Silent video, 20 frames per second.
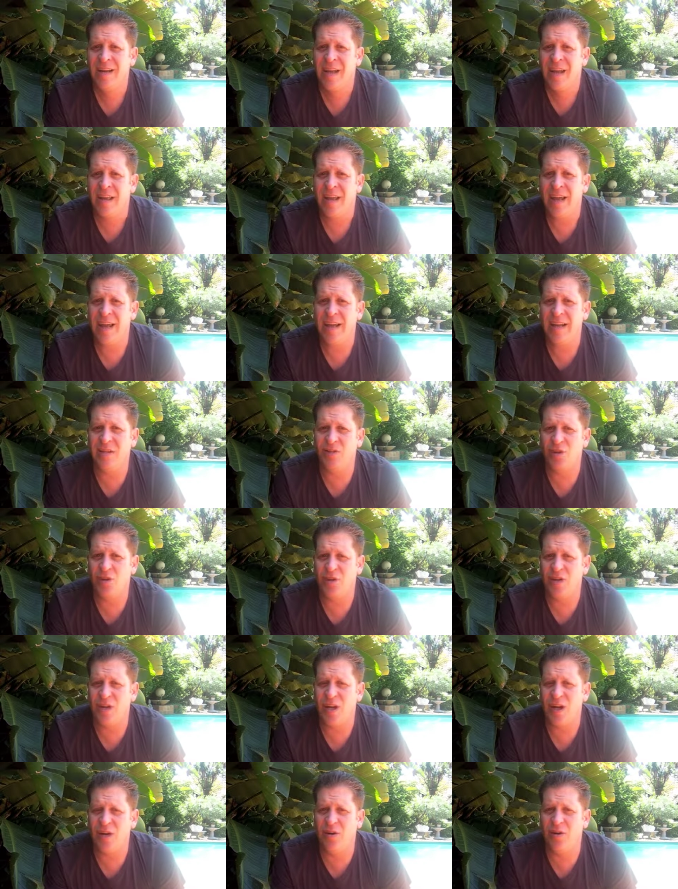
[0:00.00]
There is
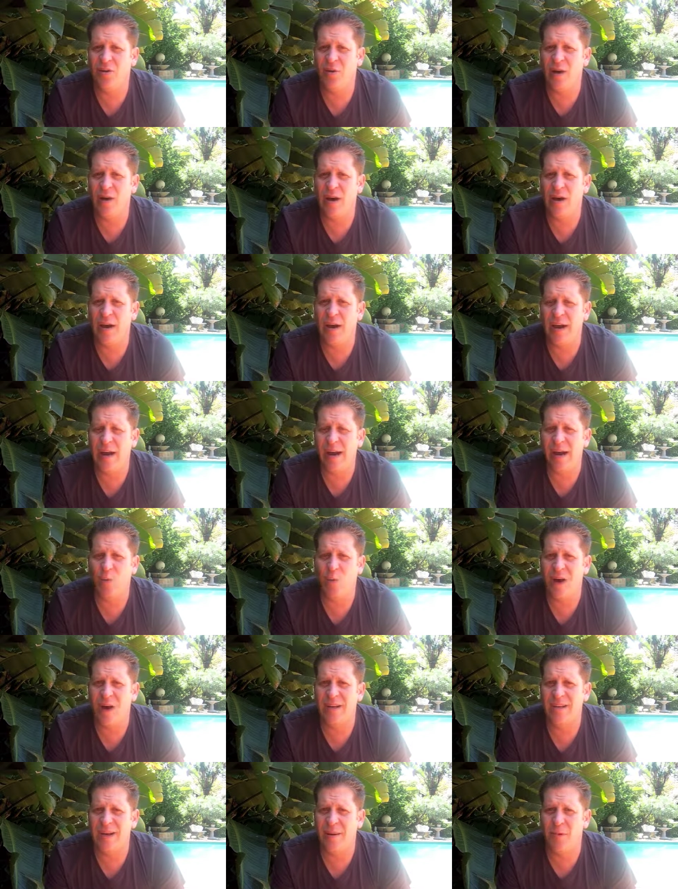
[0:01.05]
also a
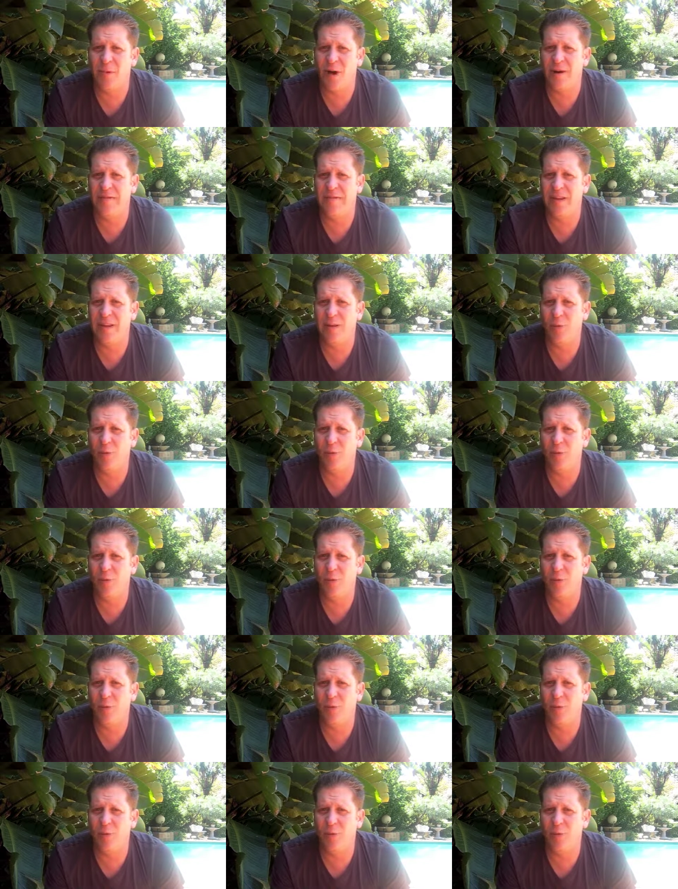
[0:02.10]
one-time offer.